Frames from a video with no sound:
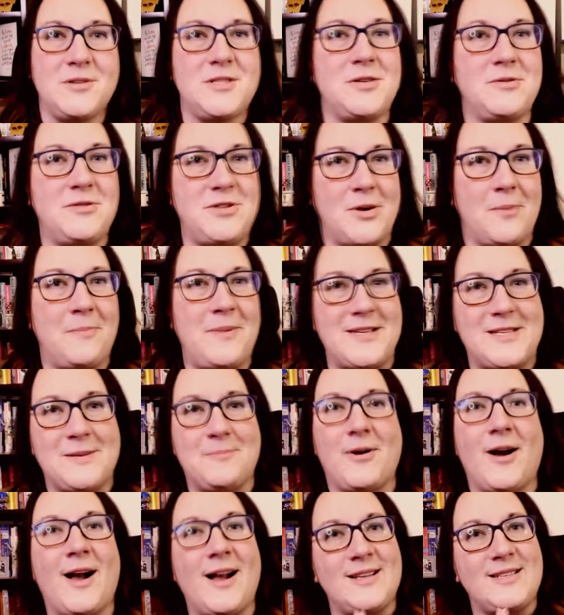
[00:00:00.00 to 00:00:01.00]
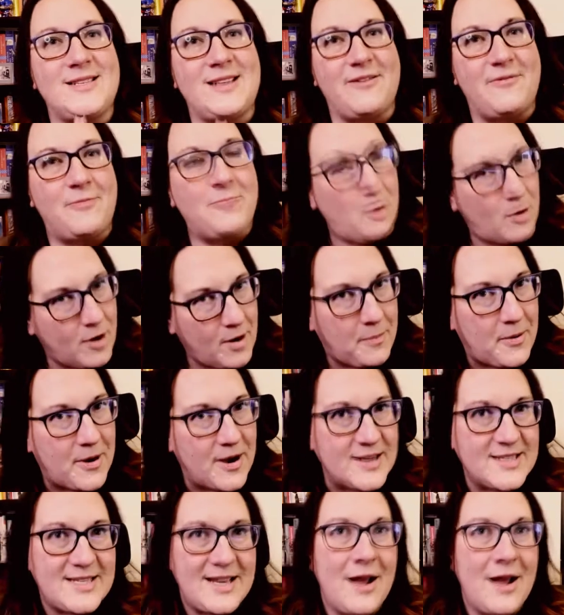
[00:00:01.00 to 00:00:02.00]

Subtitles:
so don't be surprised if more books